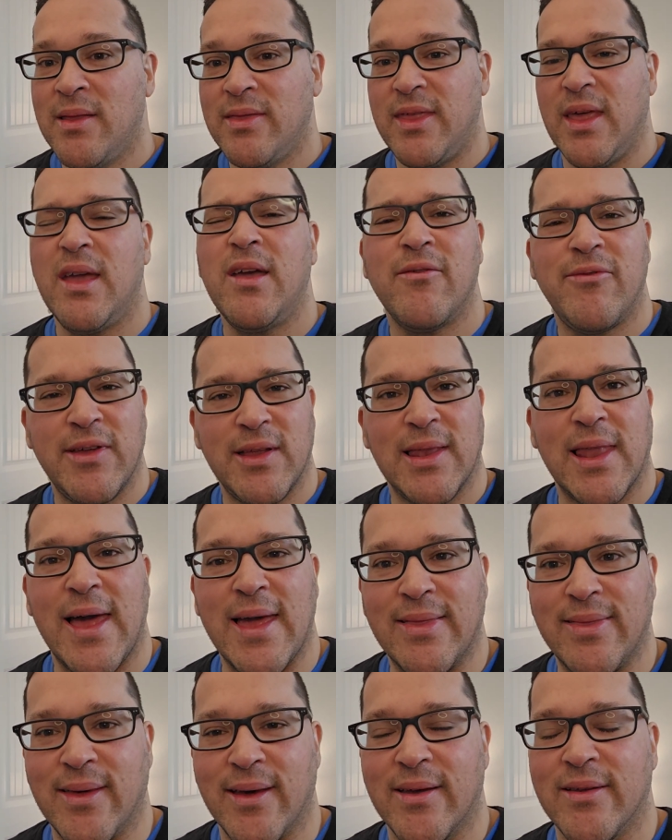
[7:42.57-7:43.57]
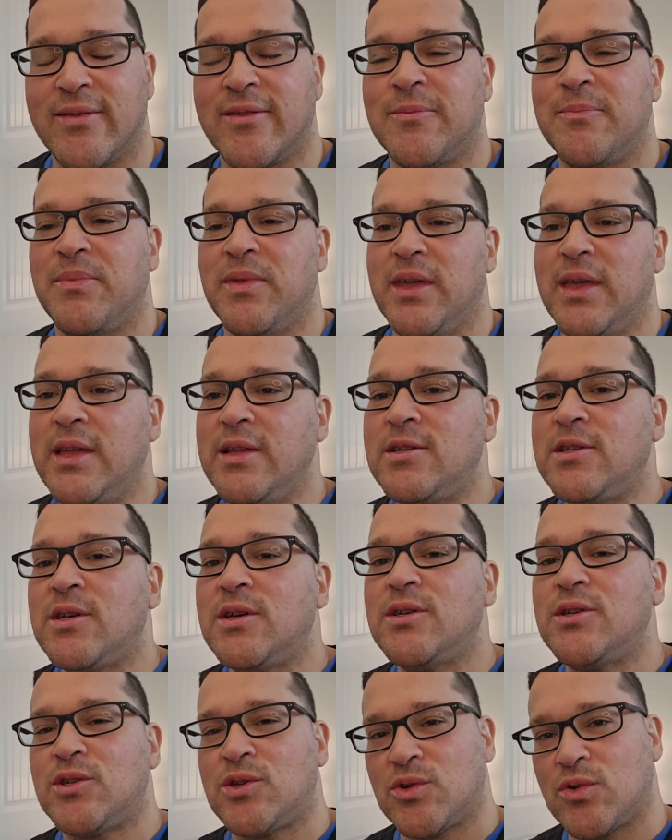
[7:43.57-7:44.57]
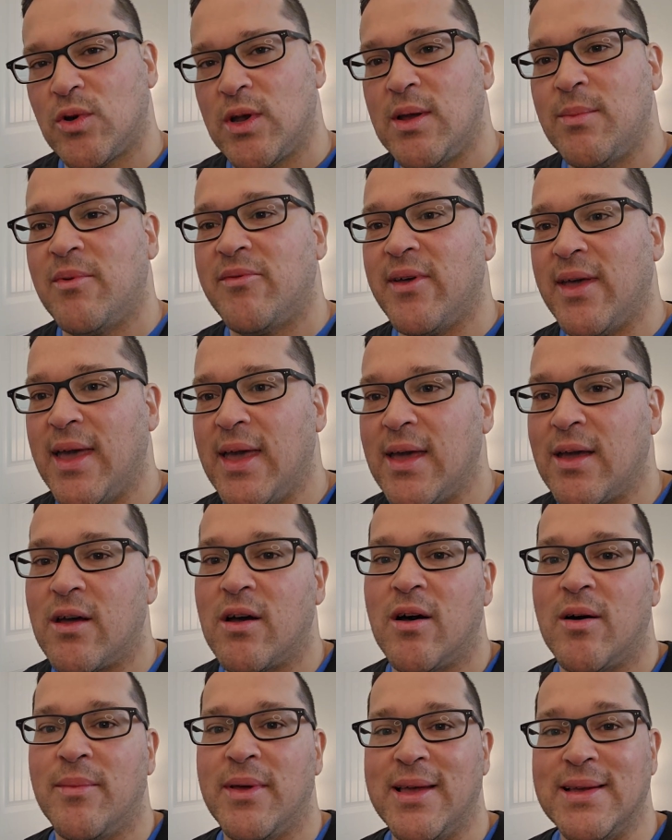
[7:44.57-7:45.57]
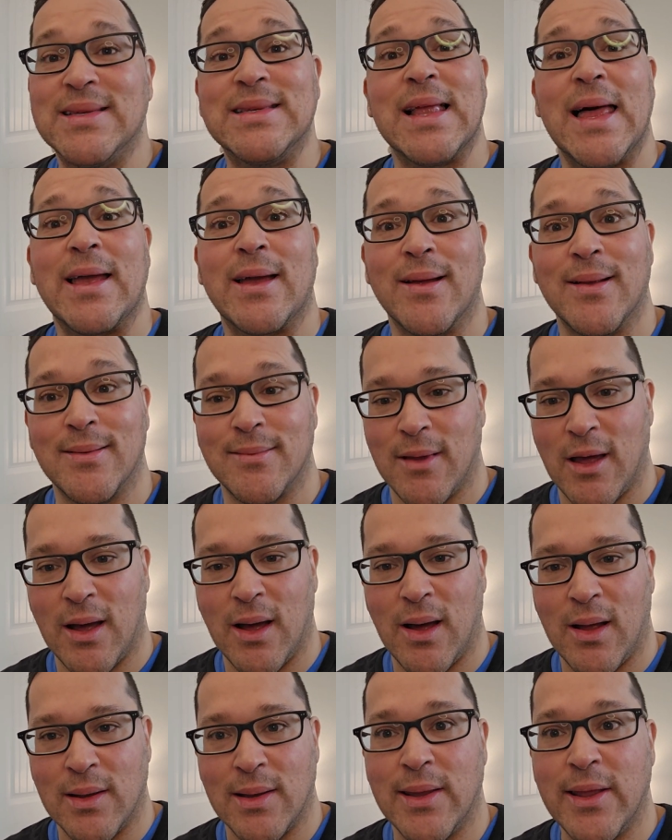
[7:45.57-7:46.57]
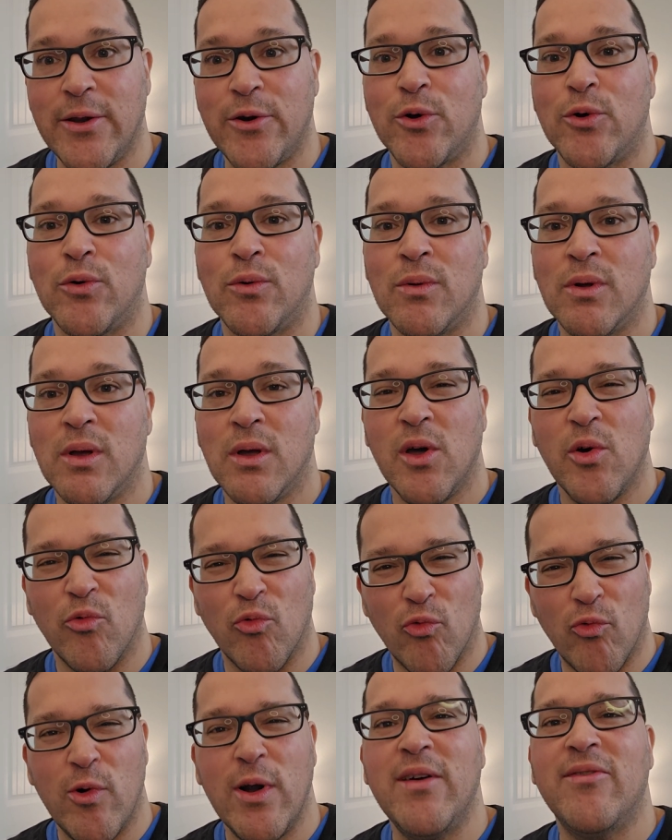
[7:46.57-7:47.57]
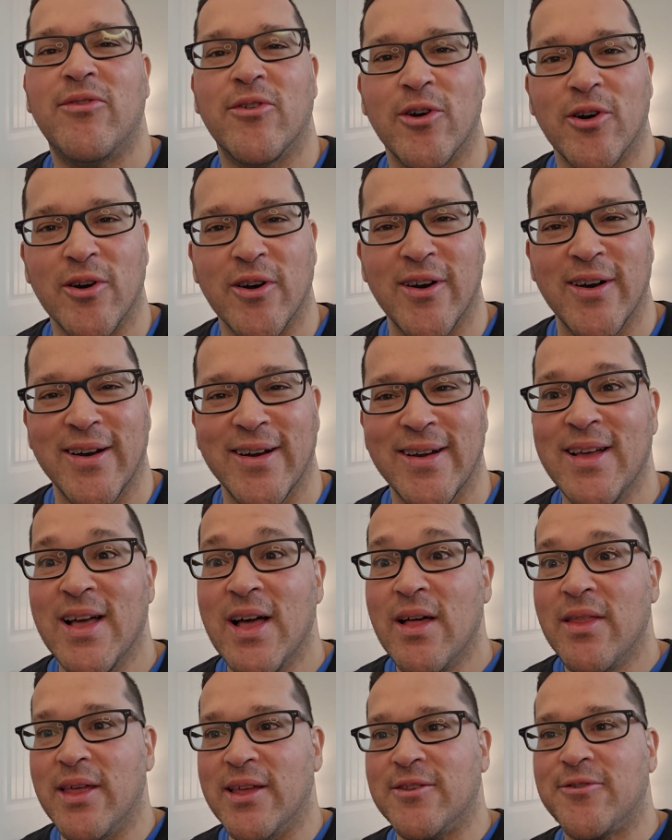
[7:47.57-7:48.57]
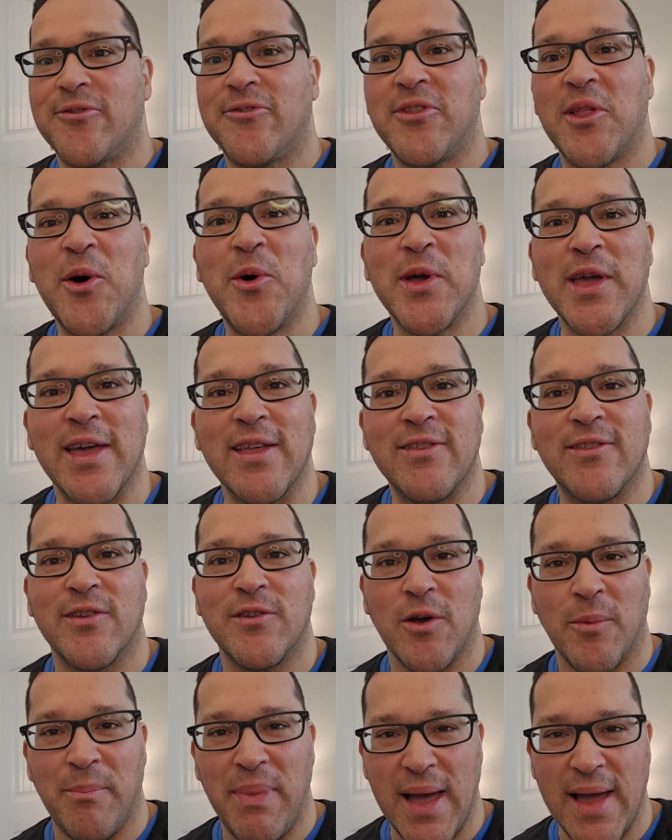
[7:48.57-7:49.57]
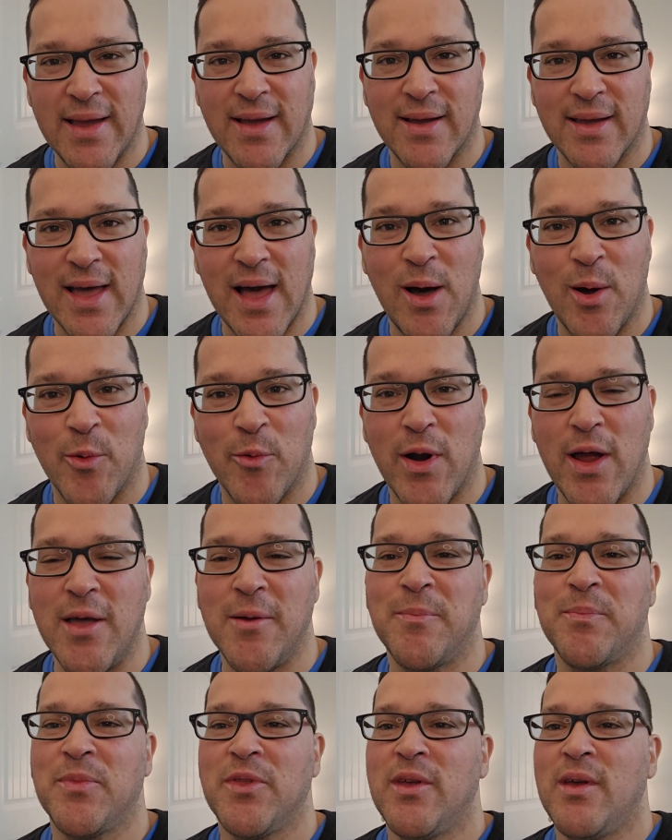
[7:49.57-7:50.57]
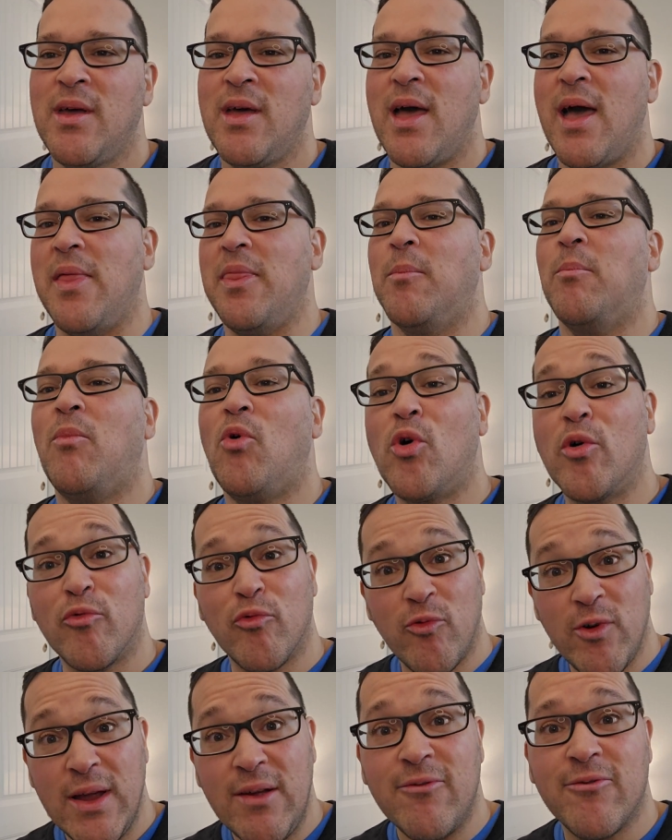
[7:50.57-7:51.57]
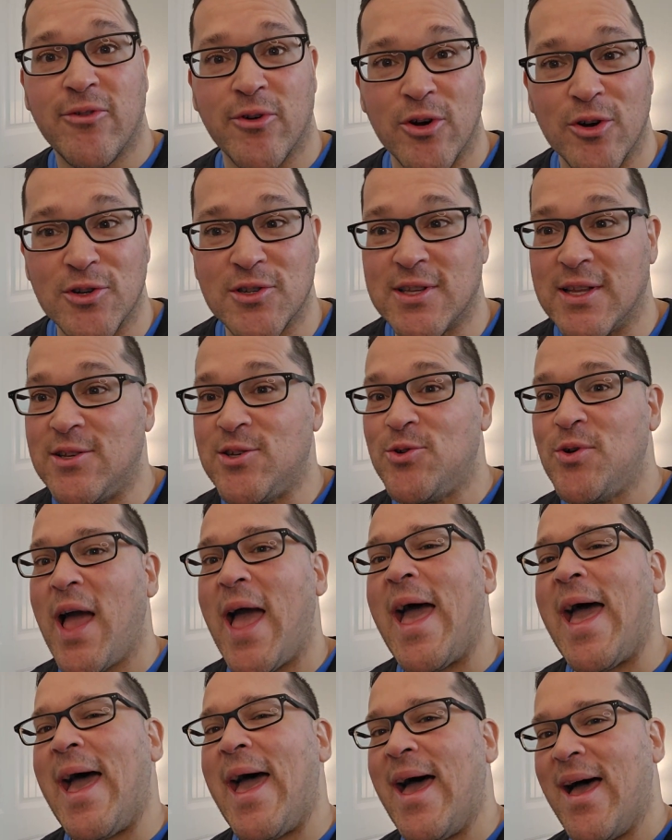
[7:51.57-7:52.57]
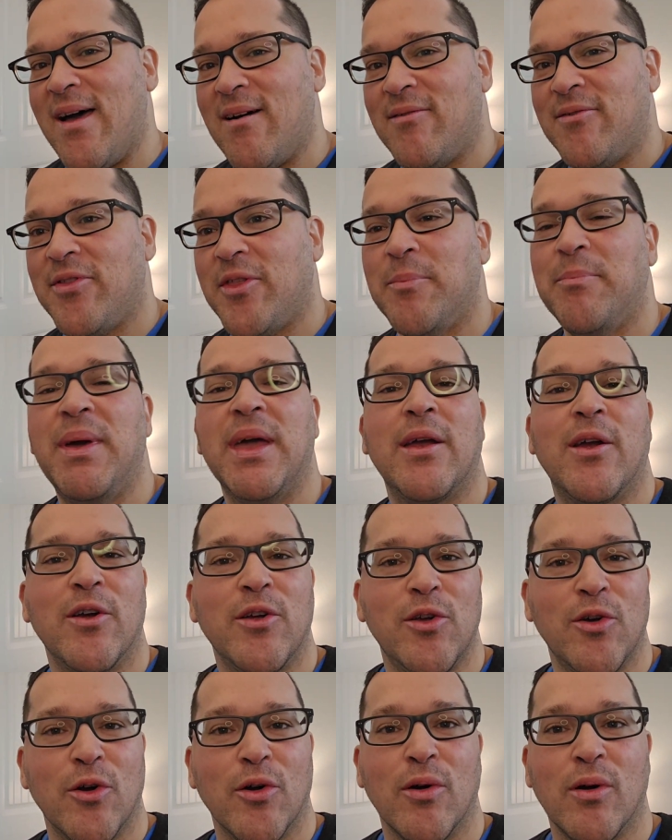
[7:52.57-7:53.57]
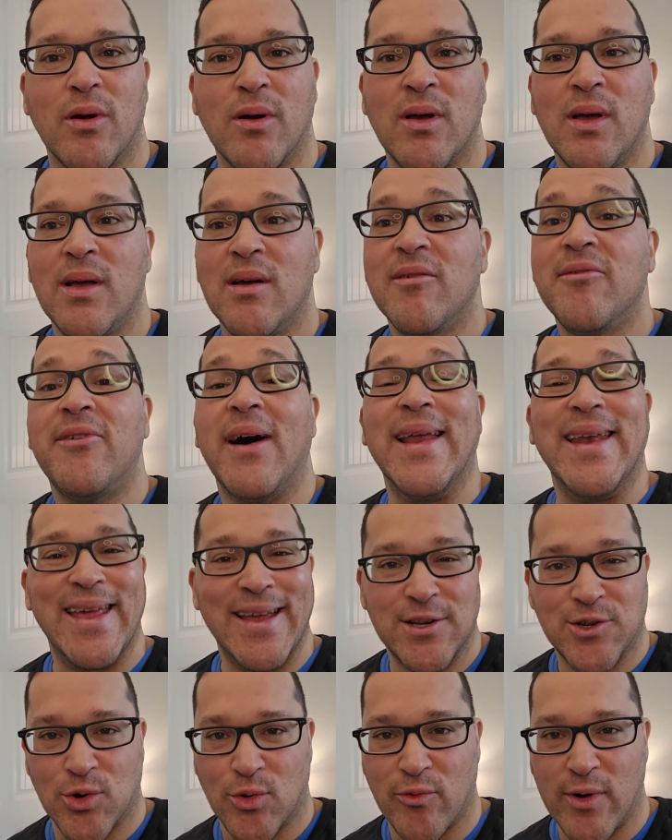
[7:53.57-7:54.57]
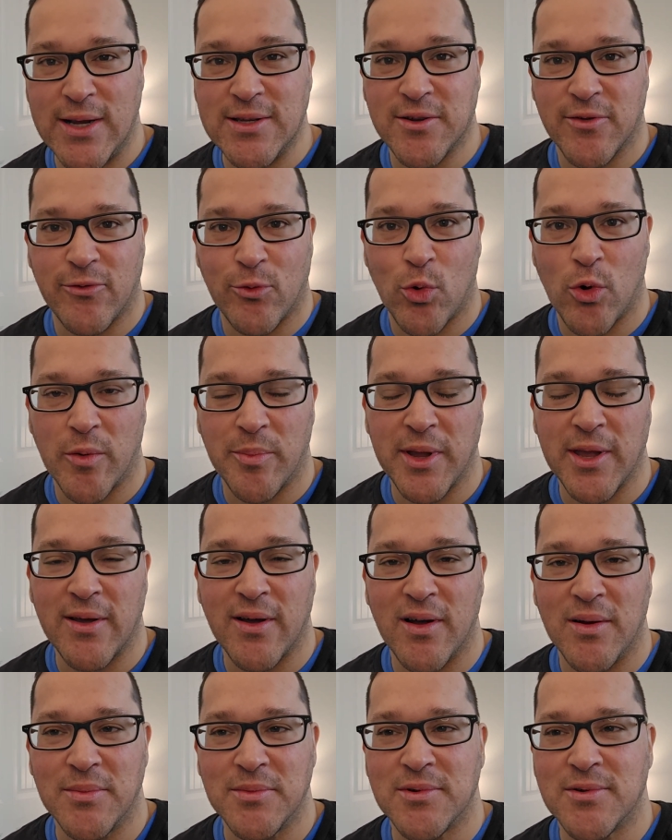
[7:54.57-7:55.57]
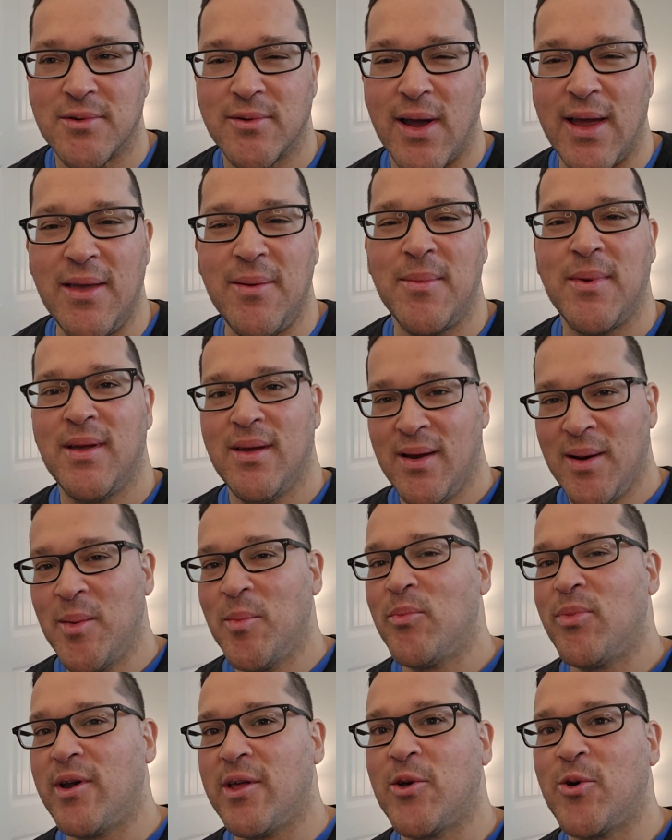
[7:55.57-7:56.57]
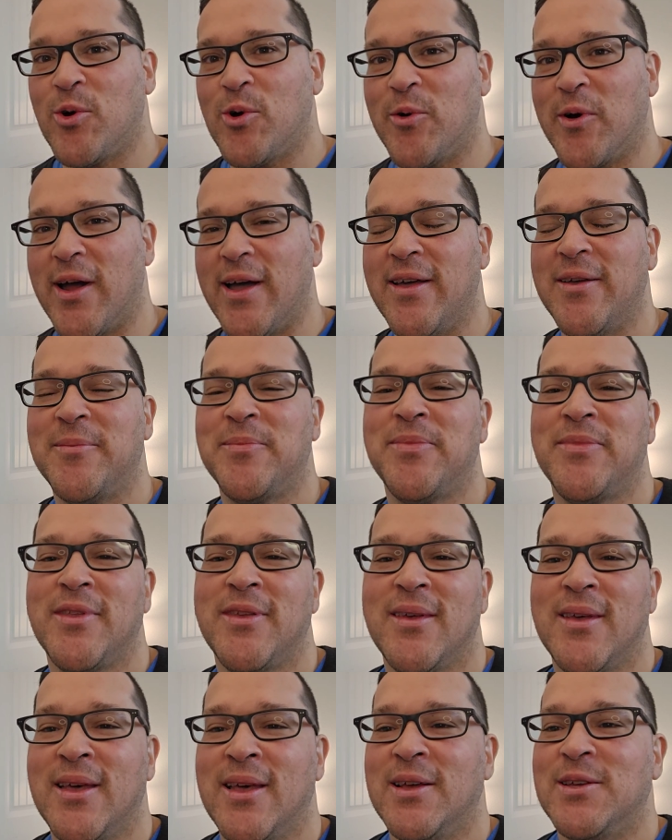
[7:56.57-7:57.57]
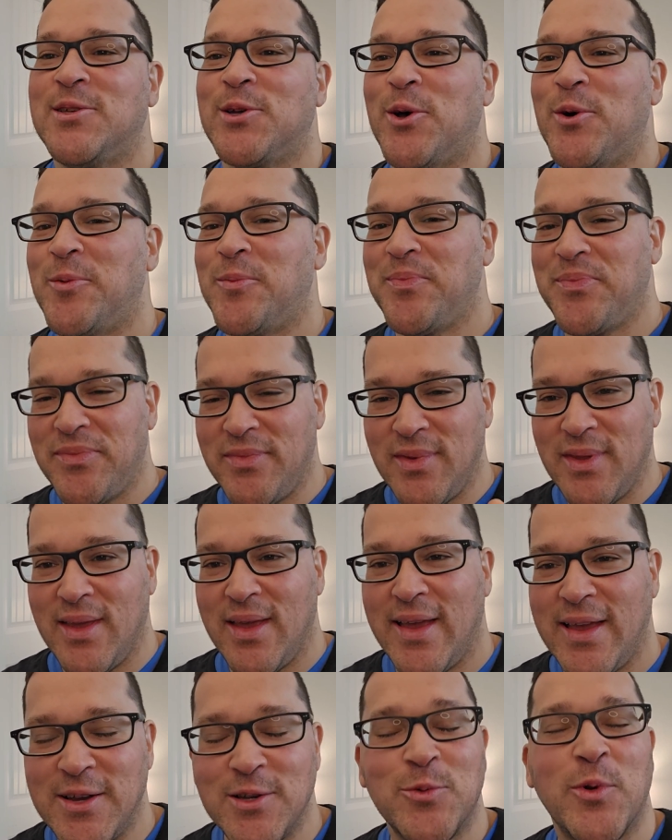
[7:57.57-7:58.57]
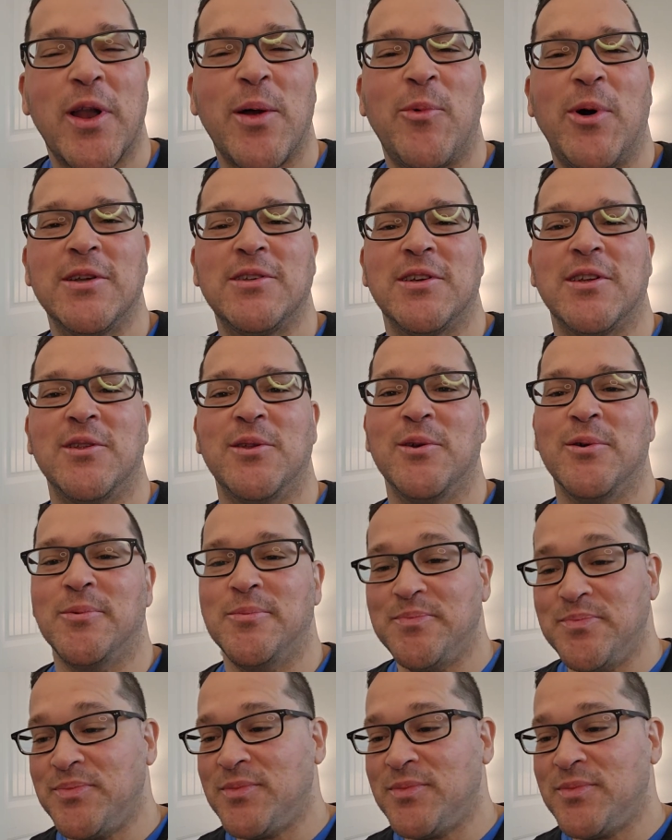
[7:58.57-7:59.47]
Think of it like this. Each stream of income is like a little river that's flowing into your bank account, right? And the more rivers that you have, the bigger your financial reservoir becomes, right? Pretty cool, right? So here's what I want you to do.